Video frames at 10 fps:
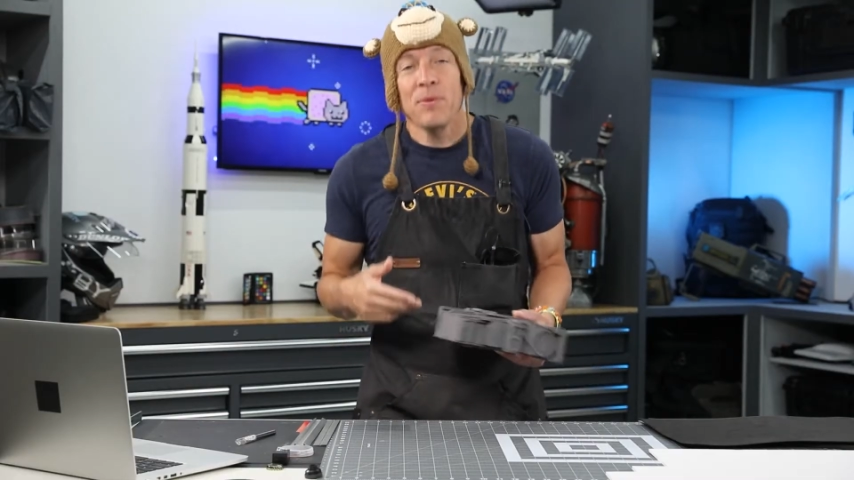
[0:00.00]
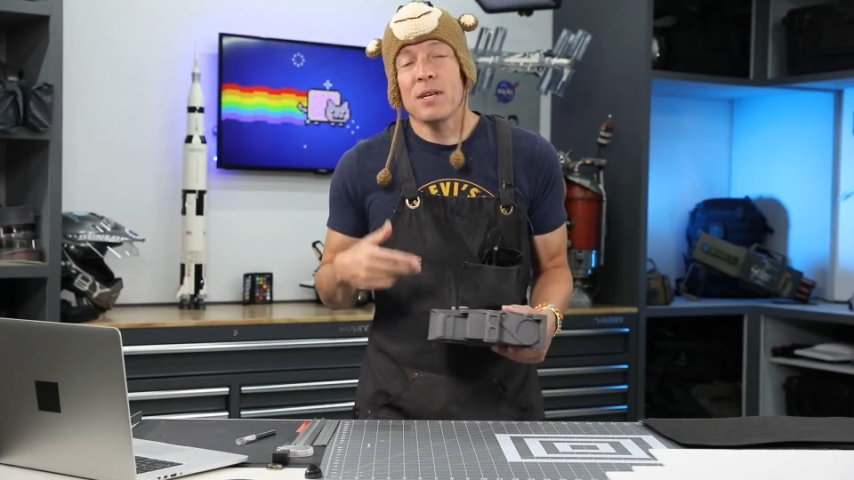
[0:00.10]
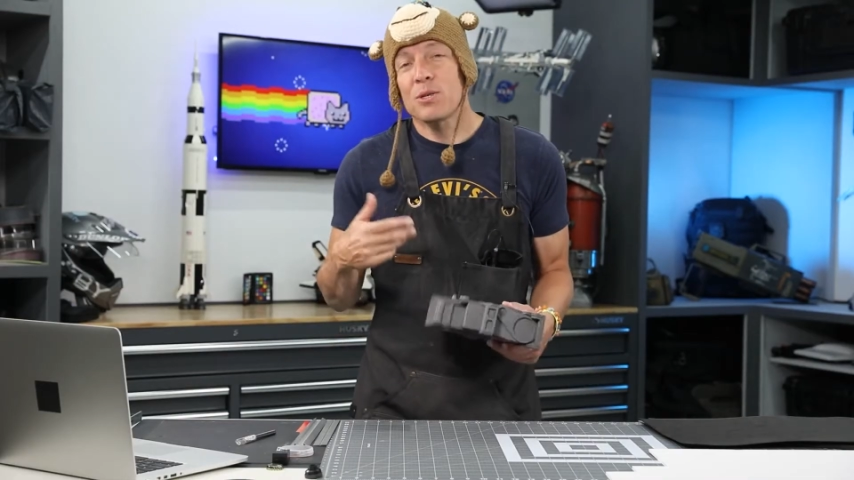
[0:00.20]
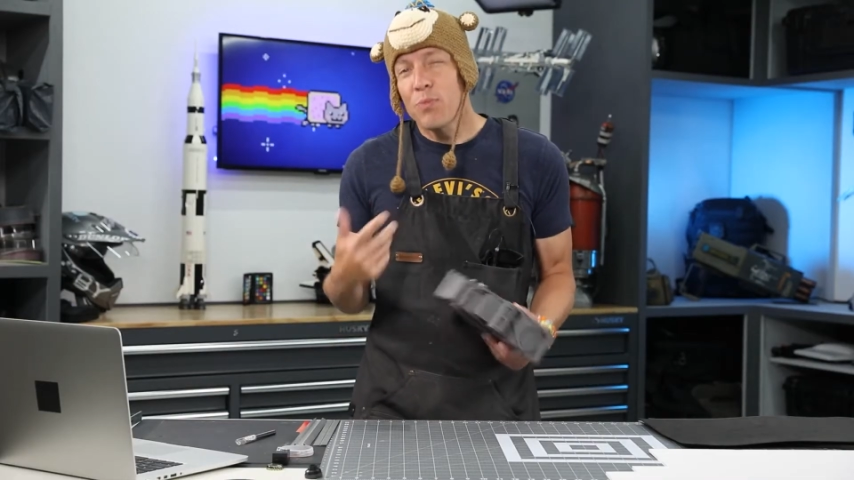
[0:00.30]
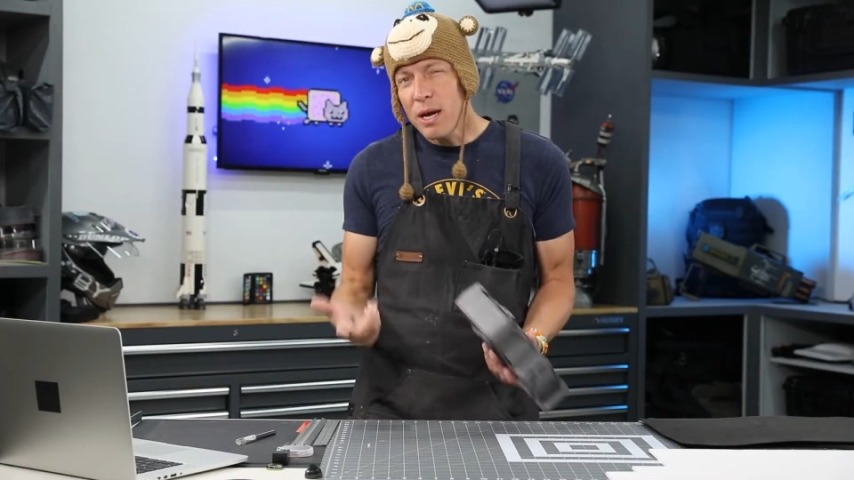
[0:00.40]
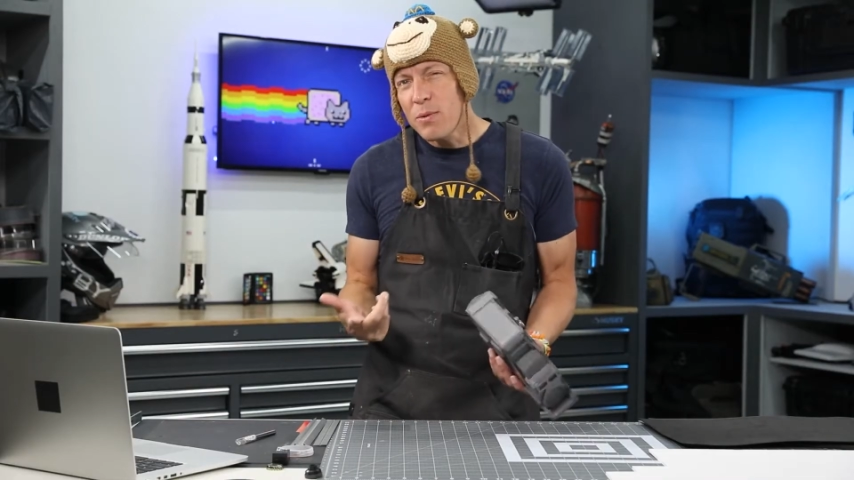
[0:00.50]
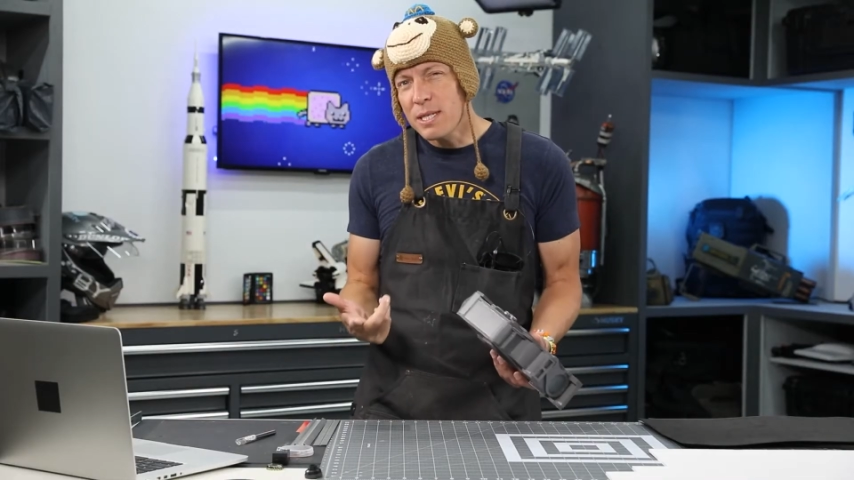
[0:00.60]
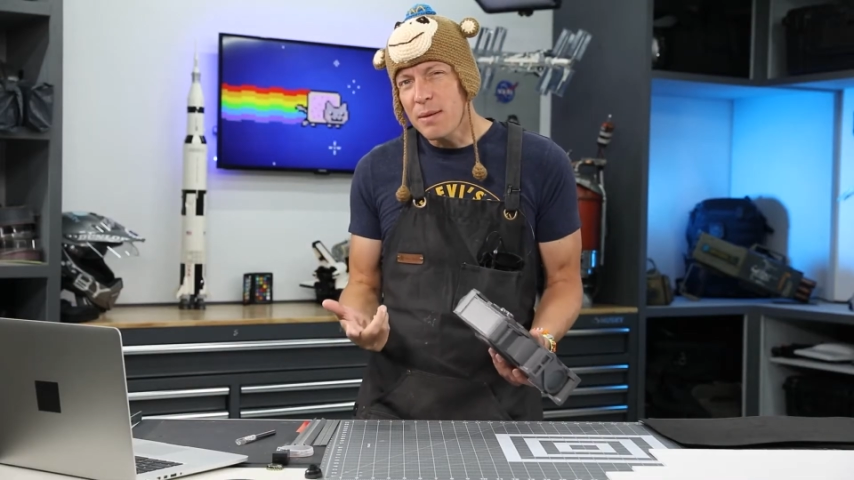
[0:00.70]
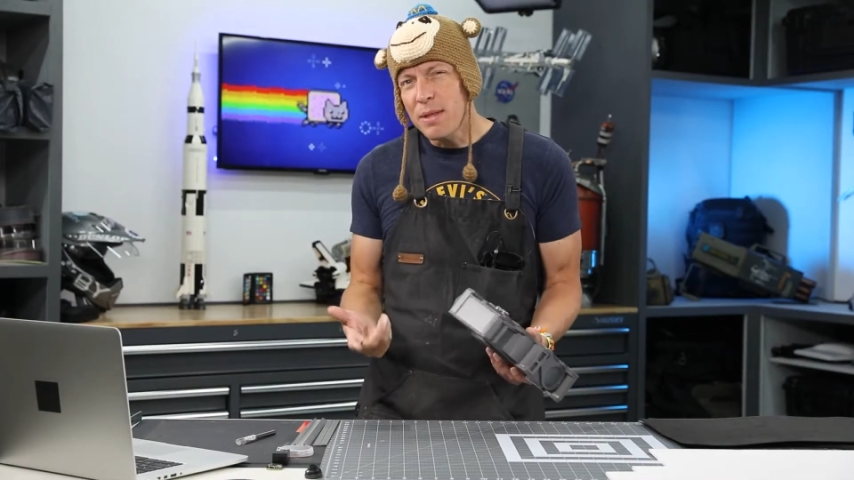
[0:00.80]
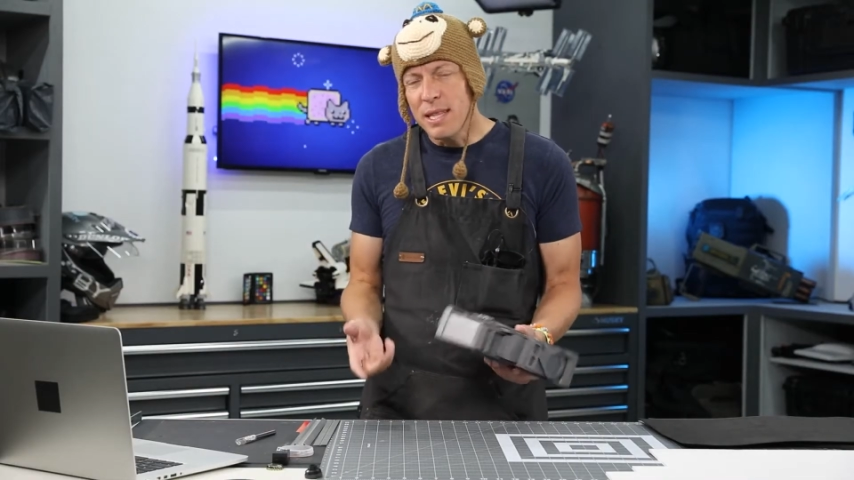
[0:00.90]
spray it with
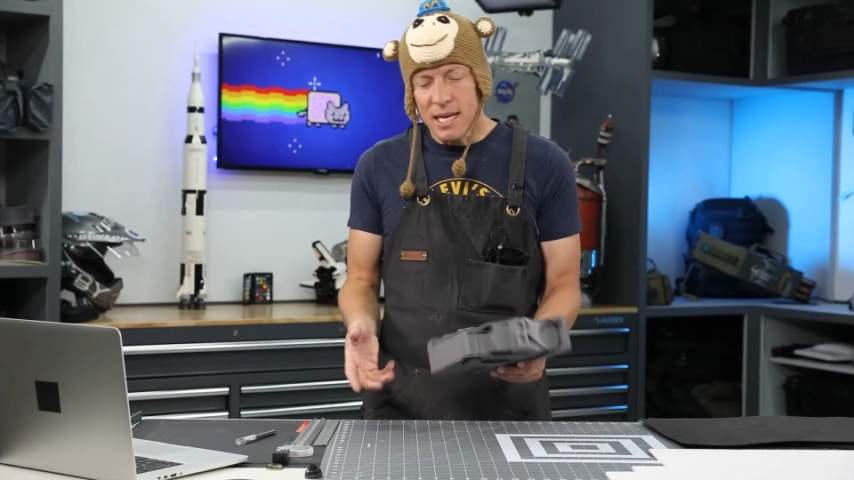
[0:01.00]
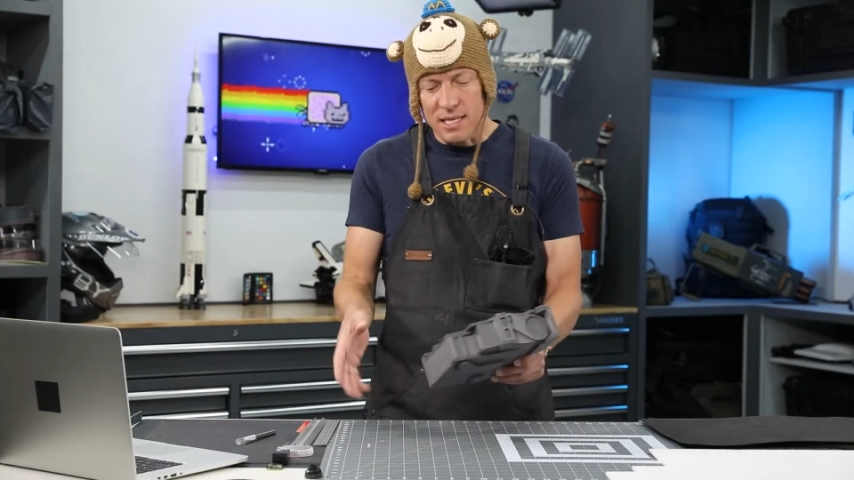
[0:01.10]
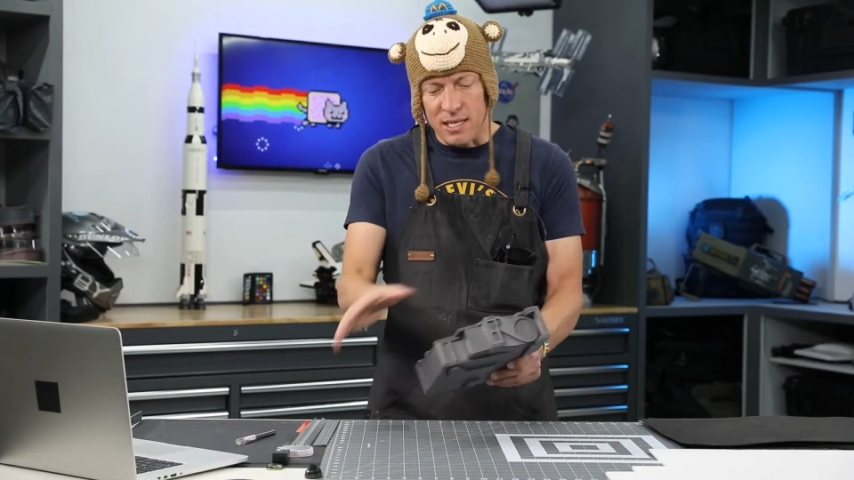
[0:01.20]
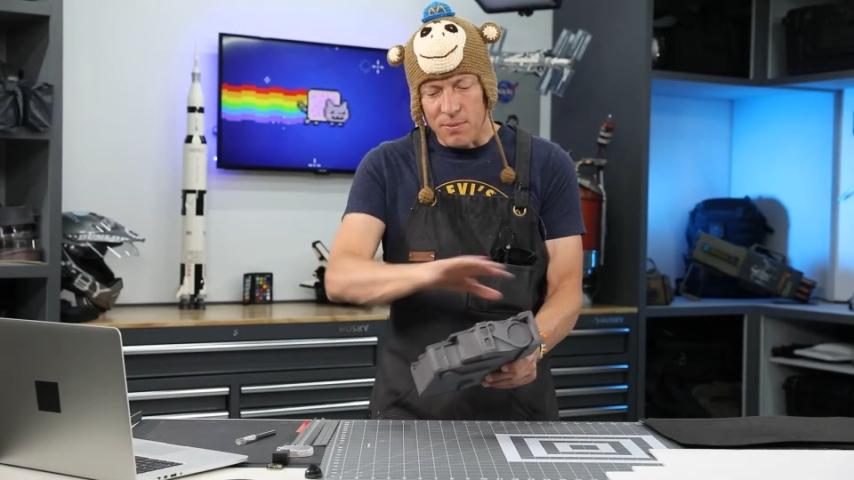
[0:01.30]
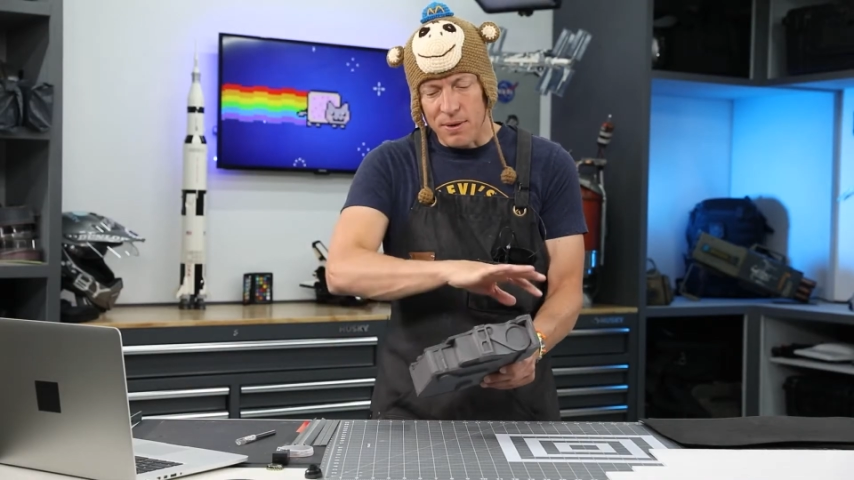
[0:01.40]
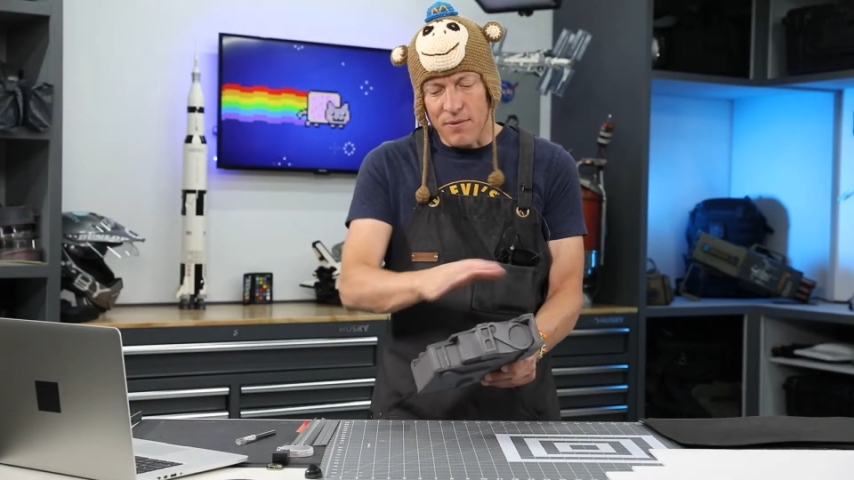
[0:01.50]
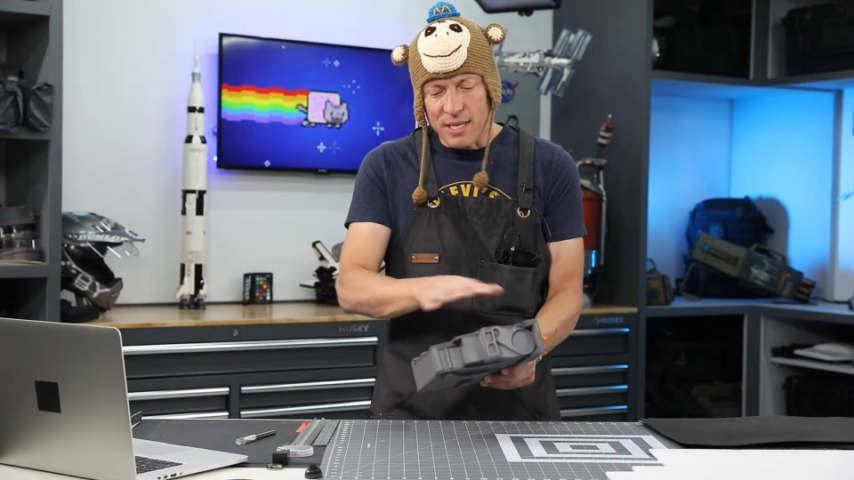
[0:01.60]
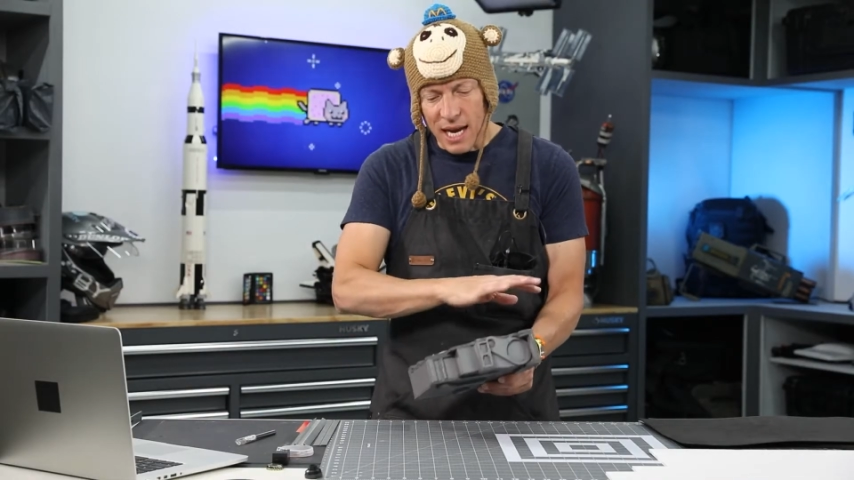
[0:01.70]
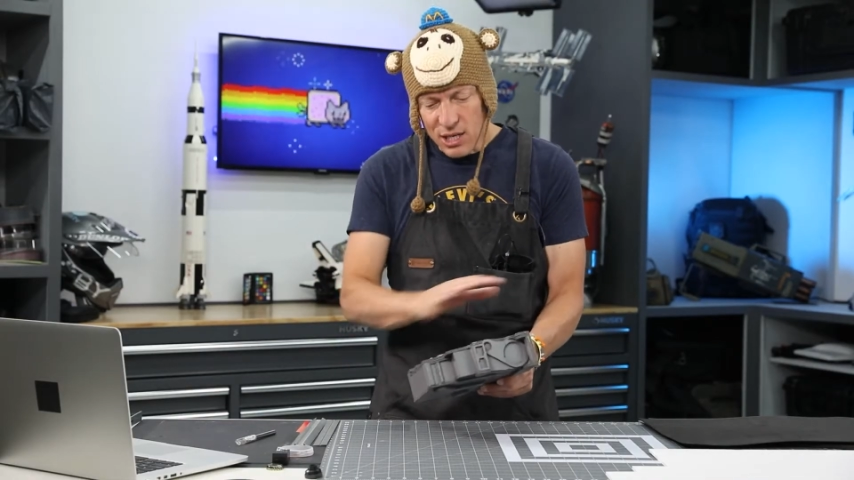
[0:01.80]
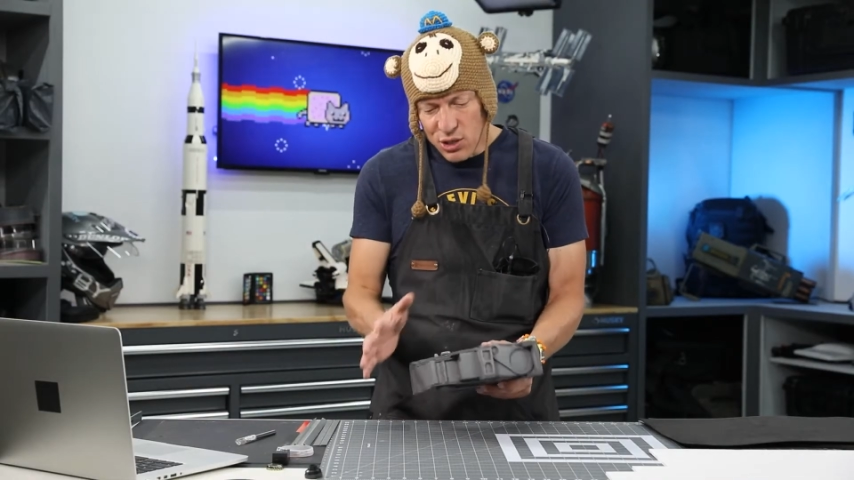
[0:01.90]
something that has a little bit of a
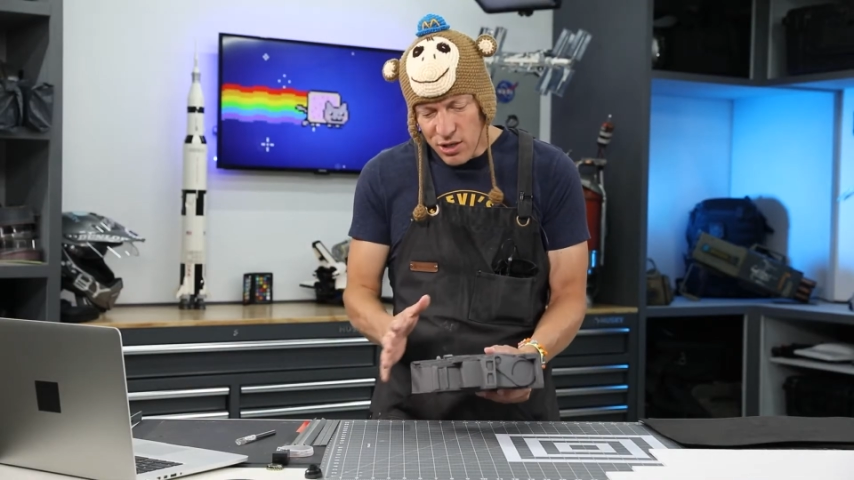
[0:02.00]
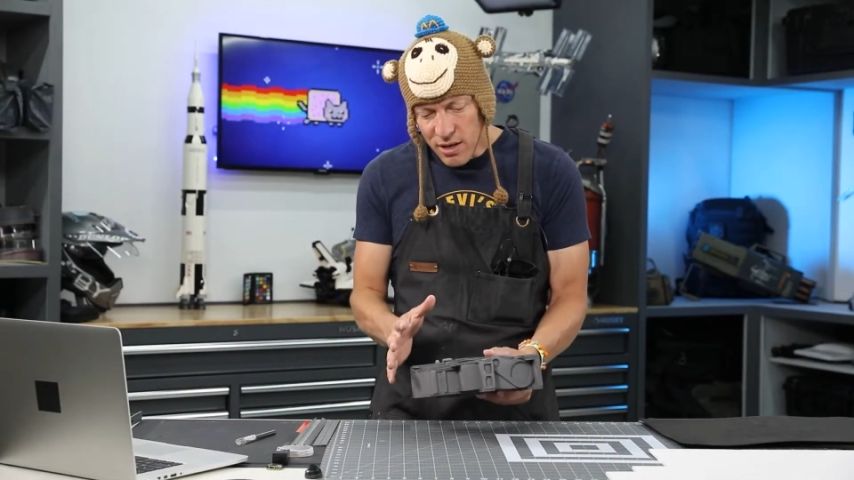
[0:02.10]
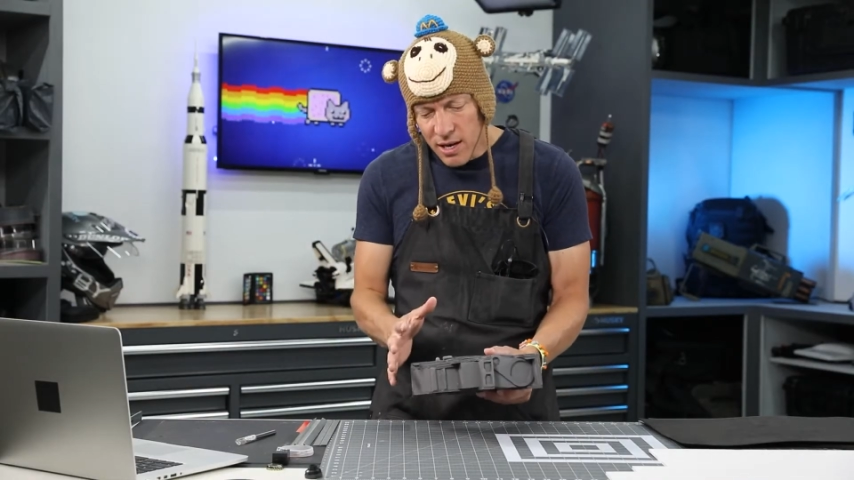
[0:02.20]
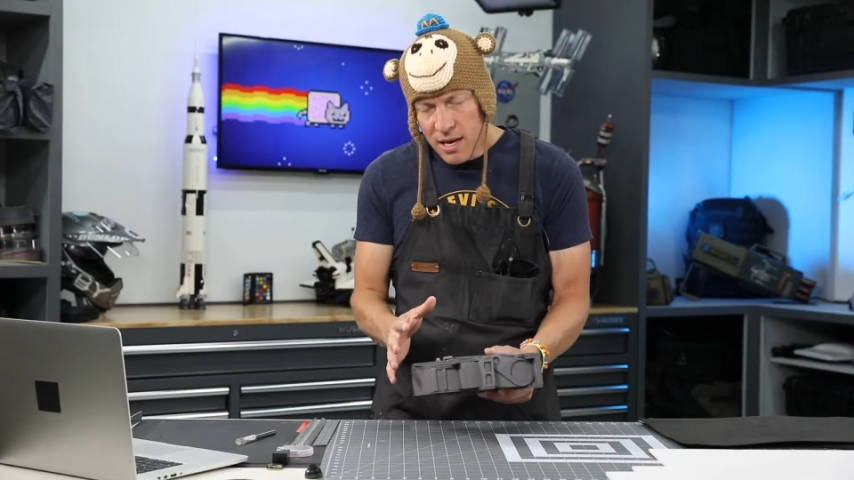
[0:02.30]
texture